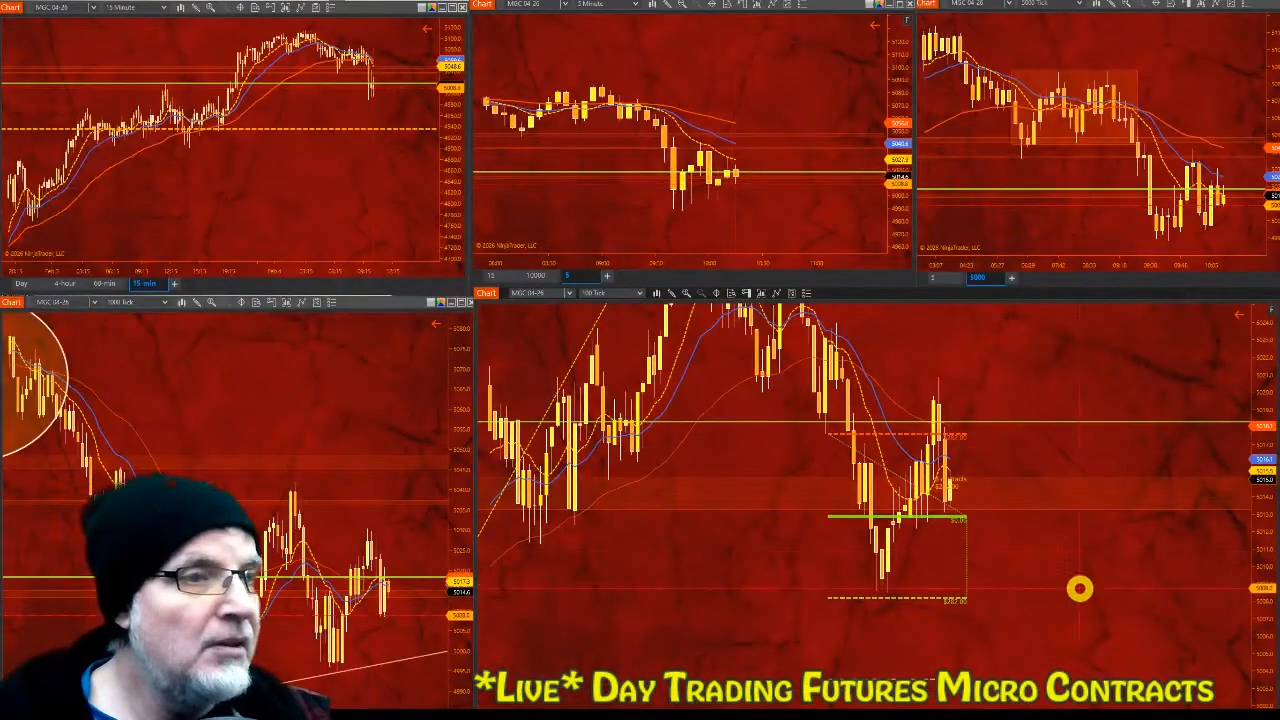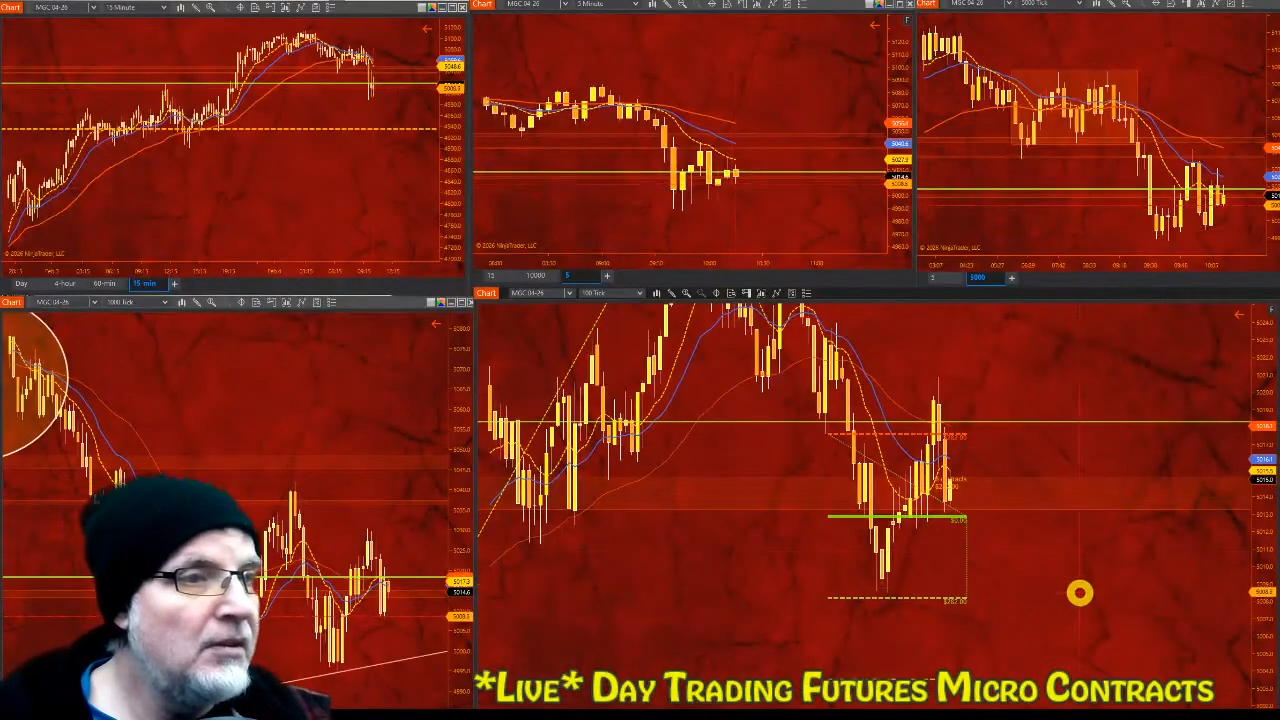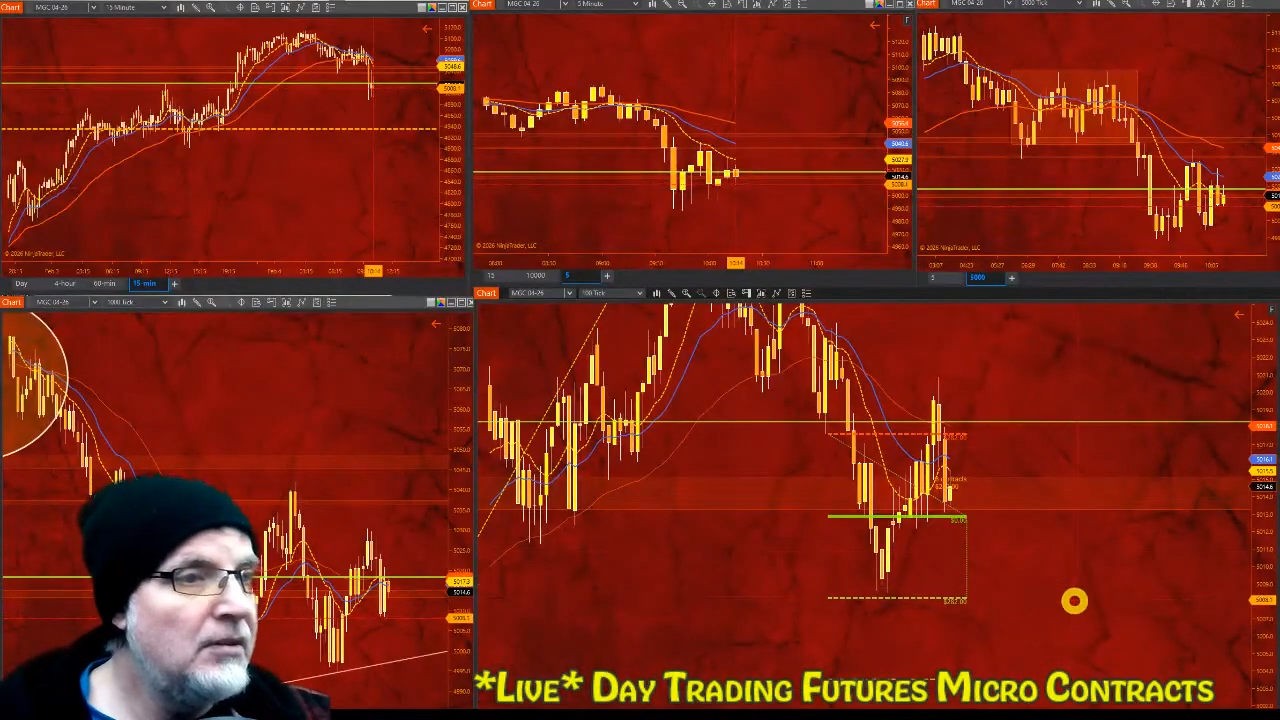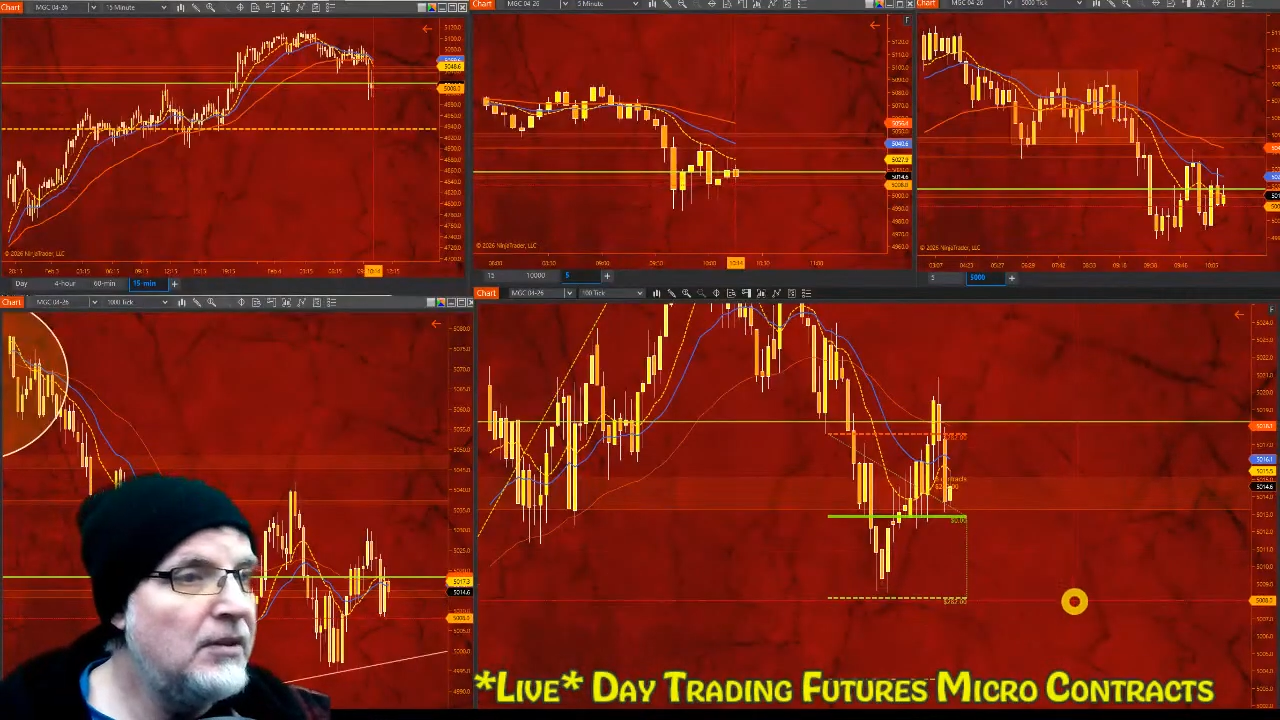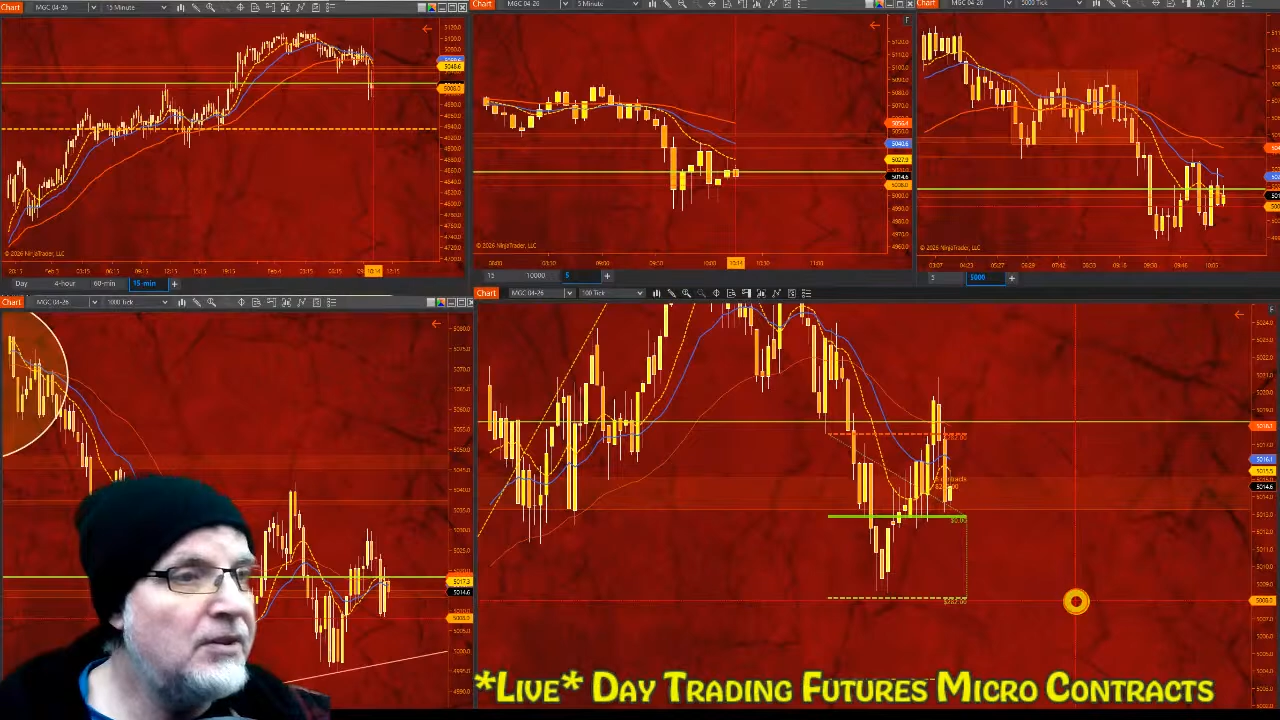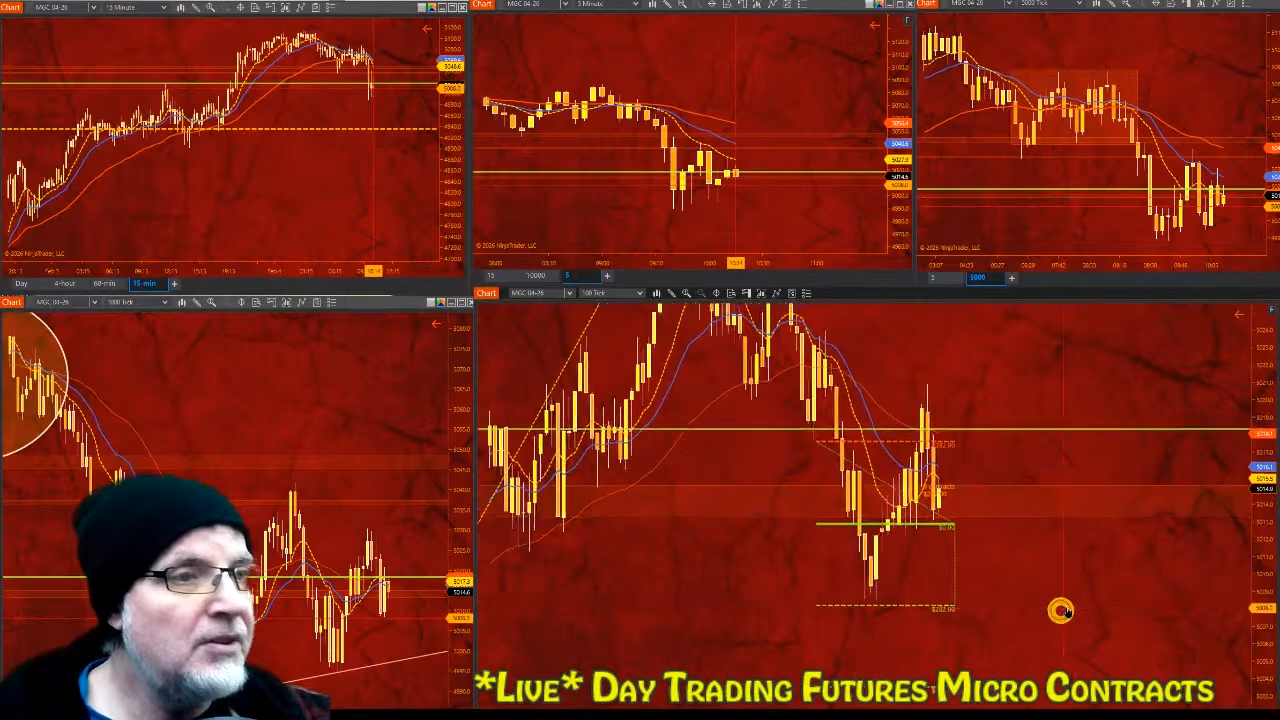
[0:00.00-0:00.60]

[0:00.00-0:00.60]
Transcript: This is